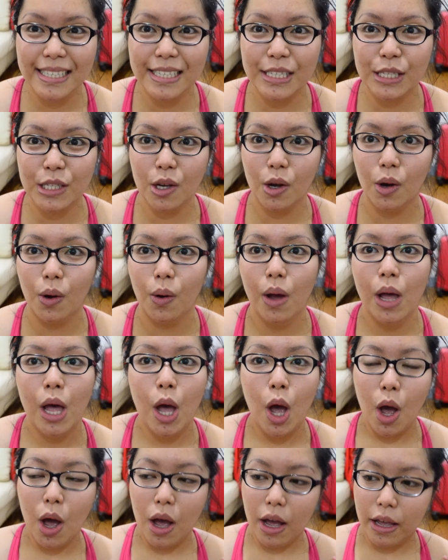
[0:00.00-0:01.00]
So
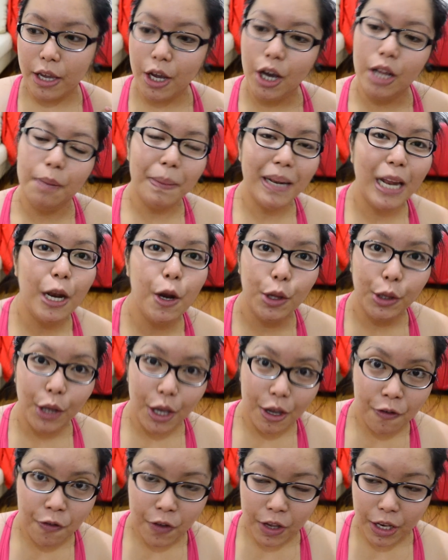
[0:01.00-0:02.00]
yun, pinanood ko
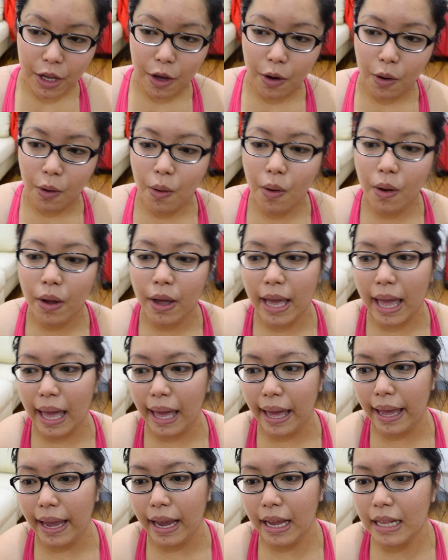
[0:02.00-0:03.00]
yung video
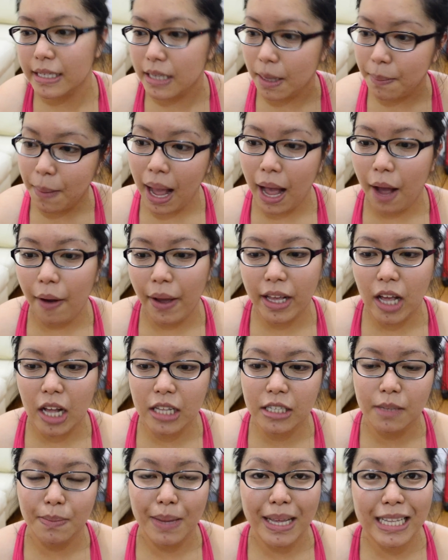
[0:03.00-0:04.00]
and somehow I
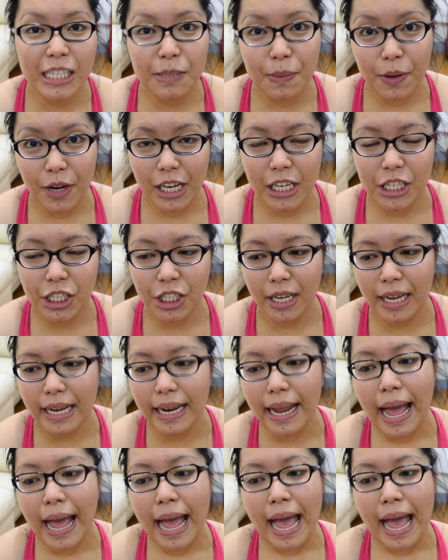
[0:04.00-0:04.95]
got some inspiration,